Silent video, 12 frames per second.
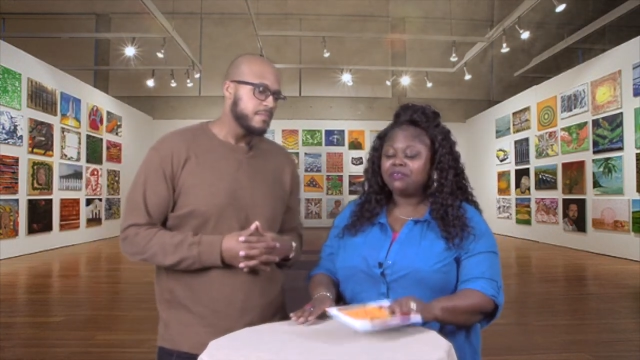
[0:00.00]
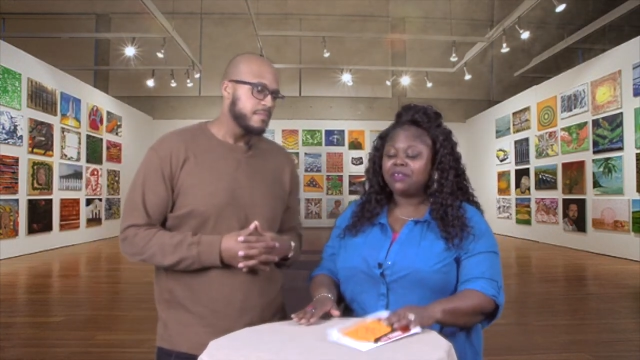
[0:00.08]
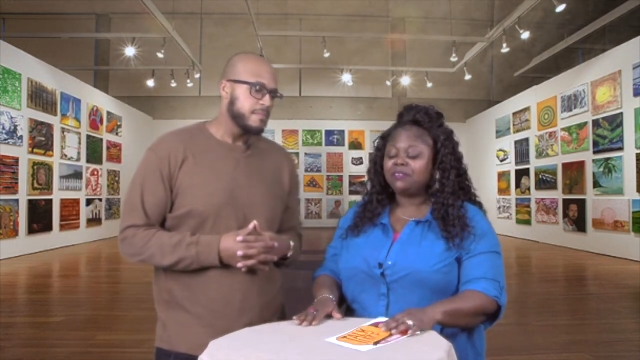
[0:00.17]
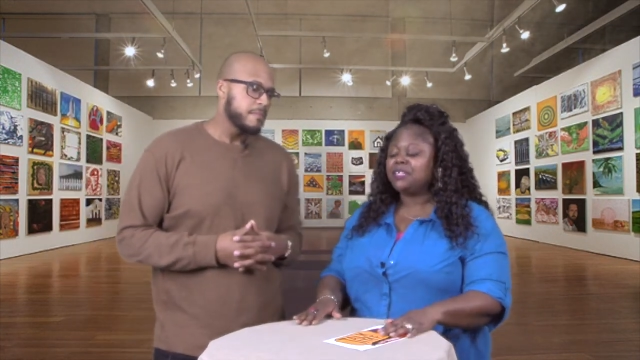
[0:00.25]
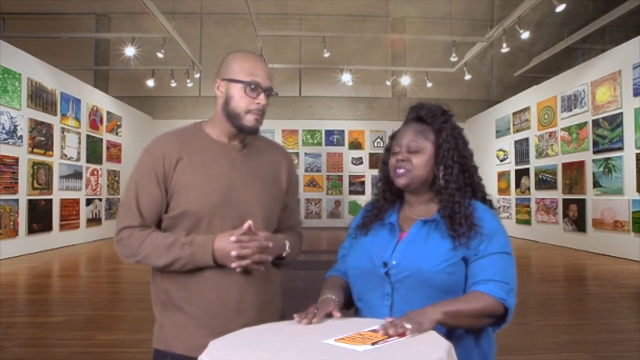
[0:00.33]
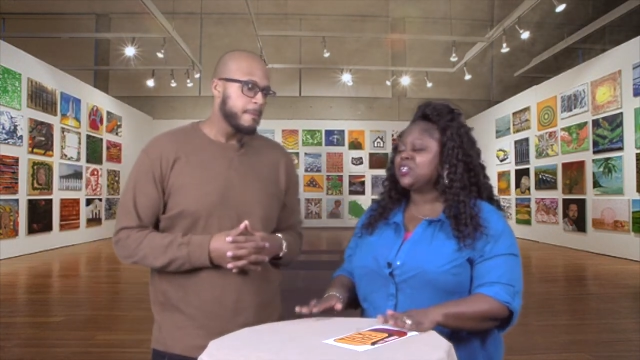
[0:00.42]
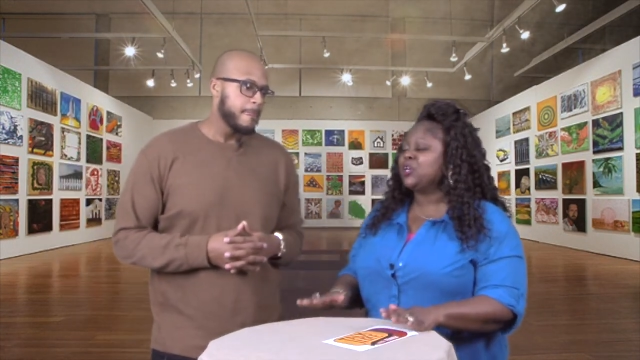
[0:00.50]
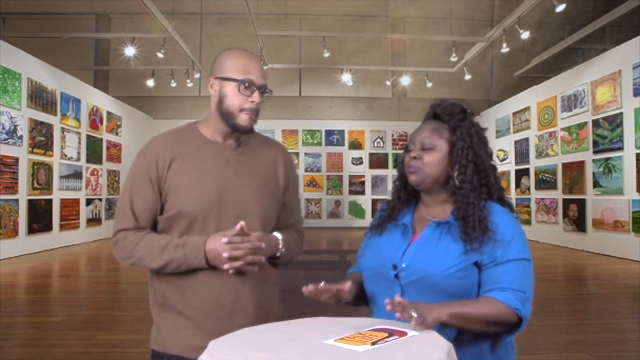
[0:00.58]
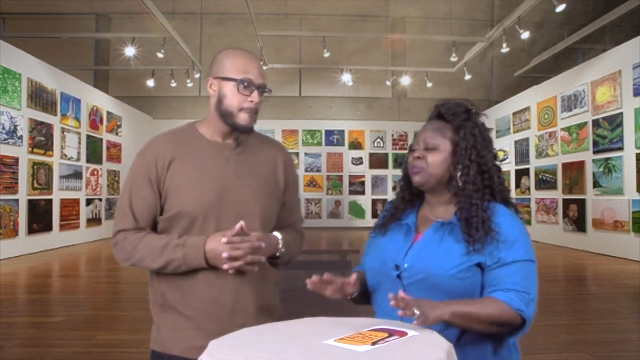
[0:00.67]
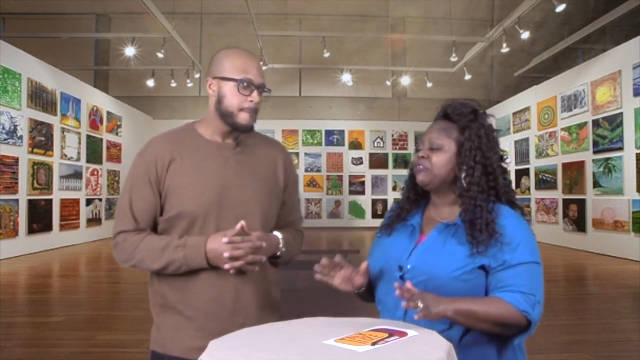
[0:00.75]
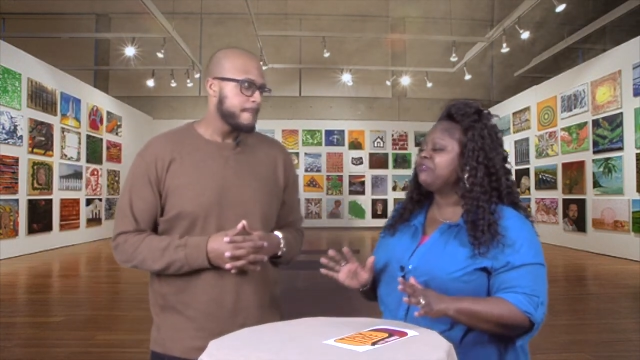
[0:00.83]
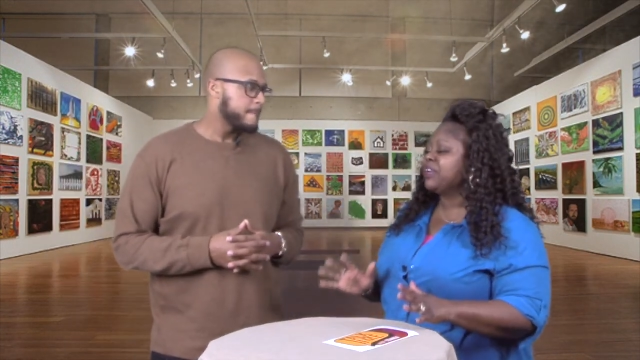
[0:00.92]
Speaker 1: that these are
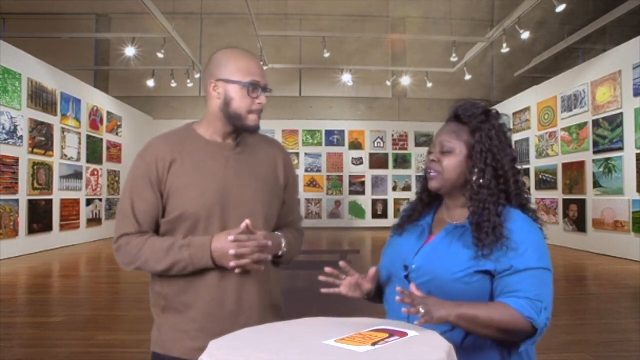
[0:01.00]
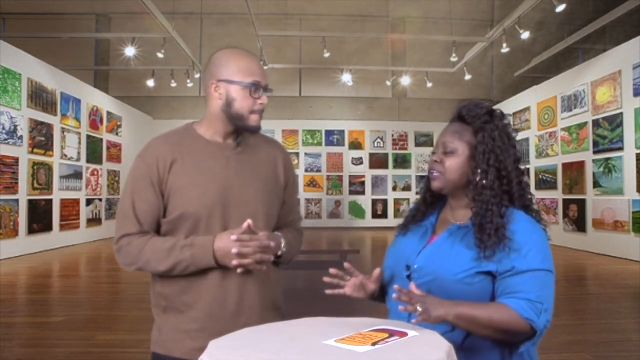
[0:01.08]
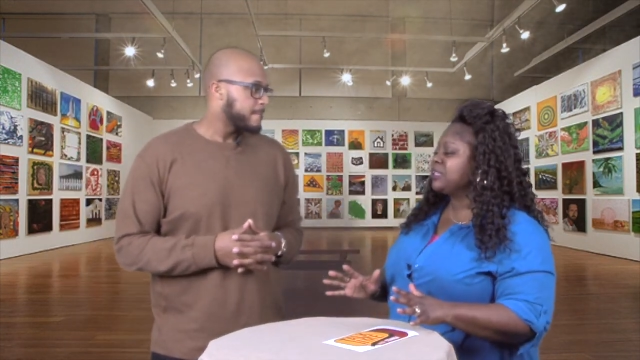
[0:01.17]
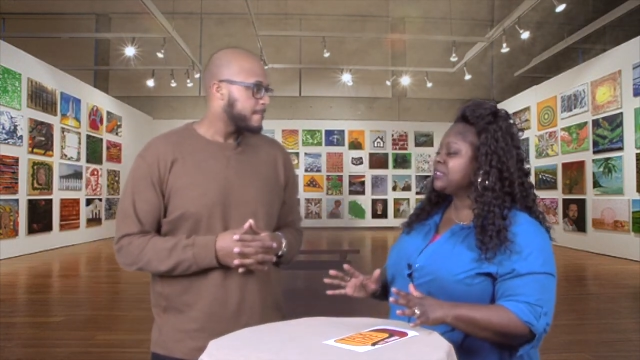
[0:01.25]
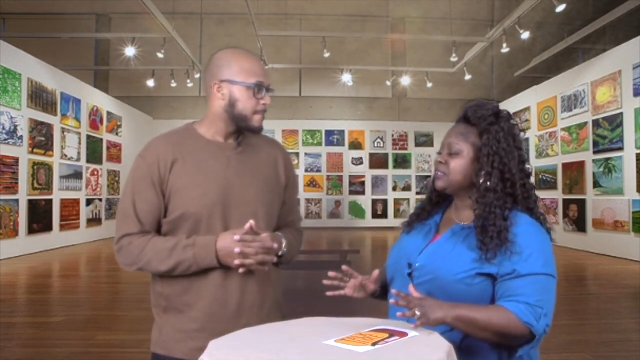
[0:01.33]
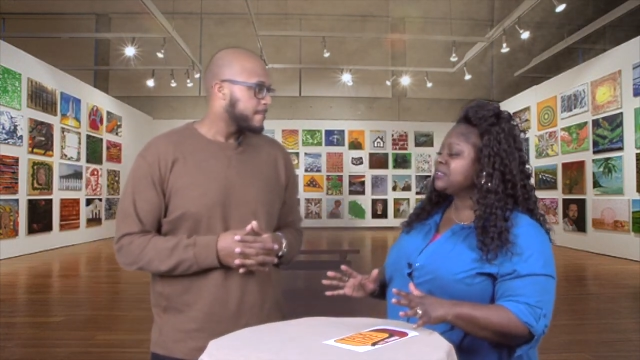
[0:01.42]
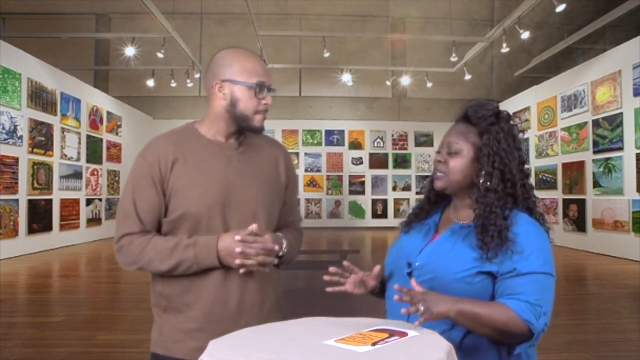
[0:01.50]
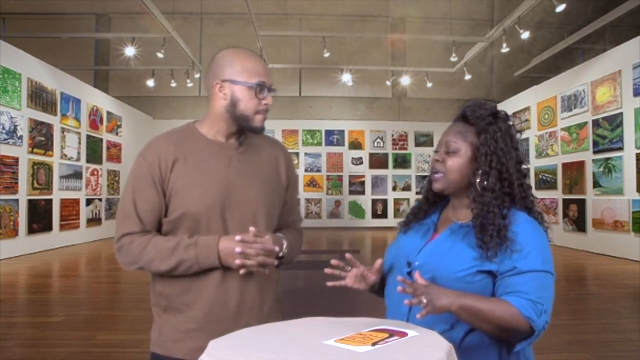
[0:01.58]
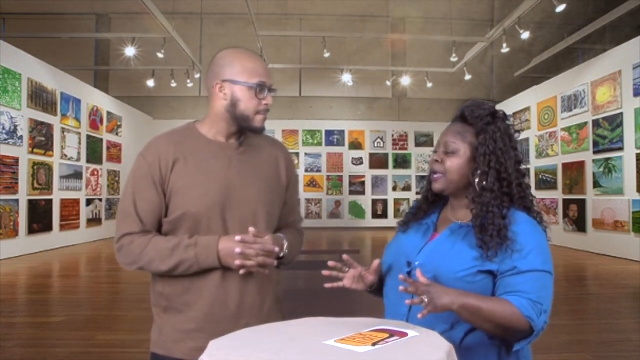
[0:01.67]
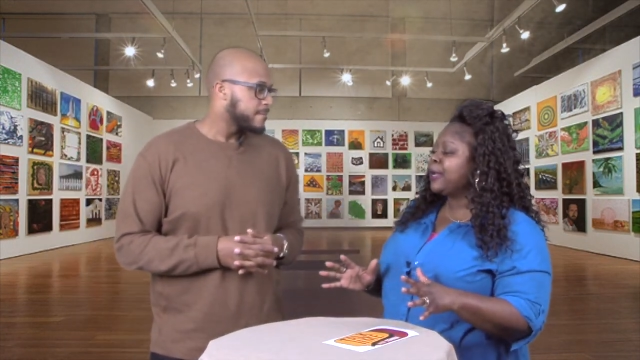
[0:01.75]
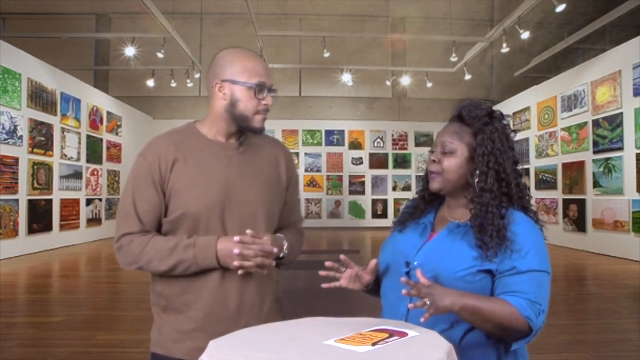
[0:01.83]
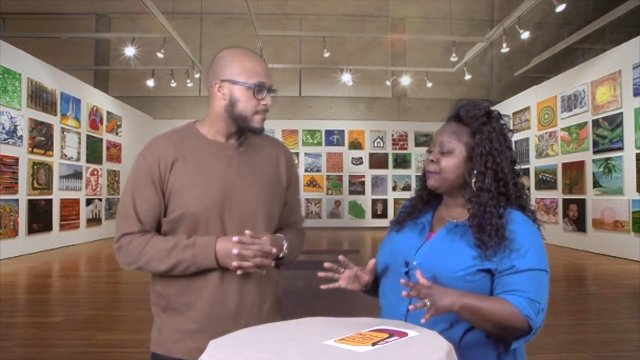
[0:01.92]
prophetic,
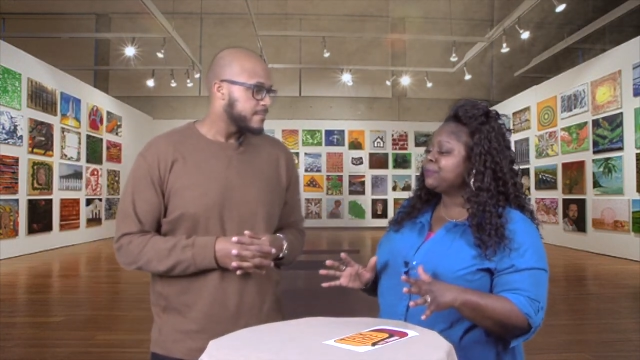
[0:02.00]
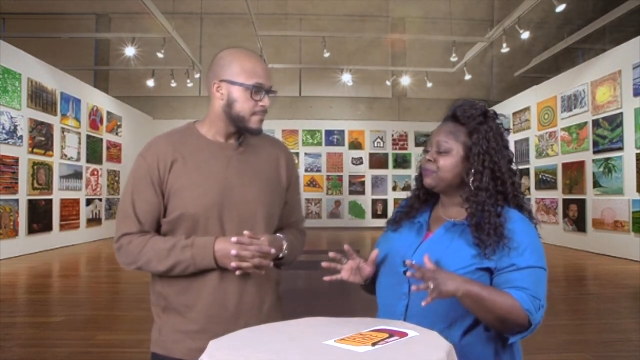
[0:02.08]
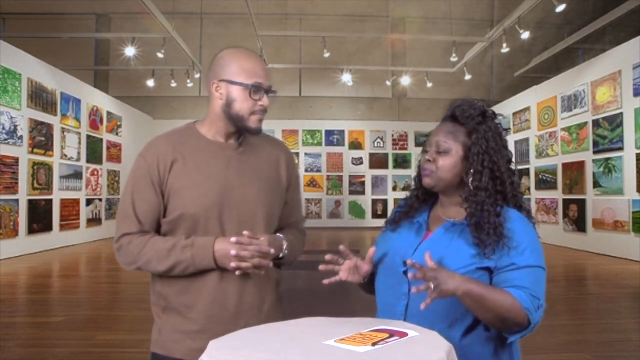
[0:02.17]
um,